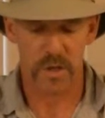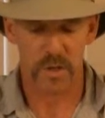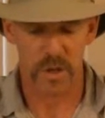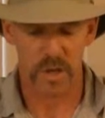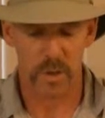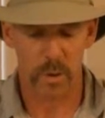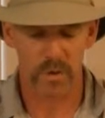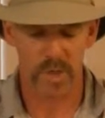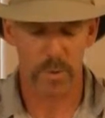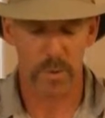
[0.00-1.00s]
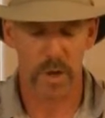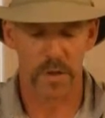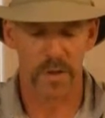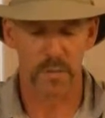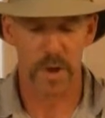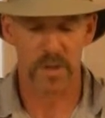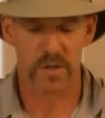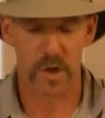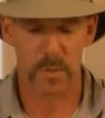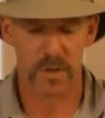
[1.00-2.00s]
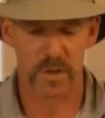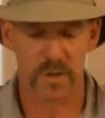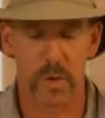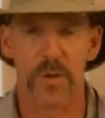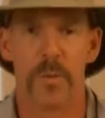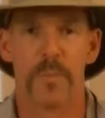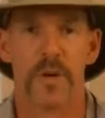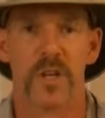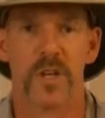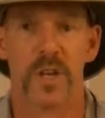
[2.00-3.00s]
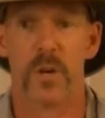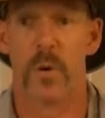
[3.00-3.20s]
a cookie that holds up well. These Mother's Oatmeals hold up pretty good.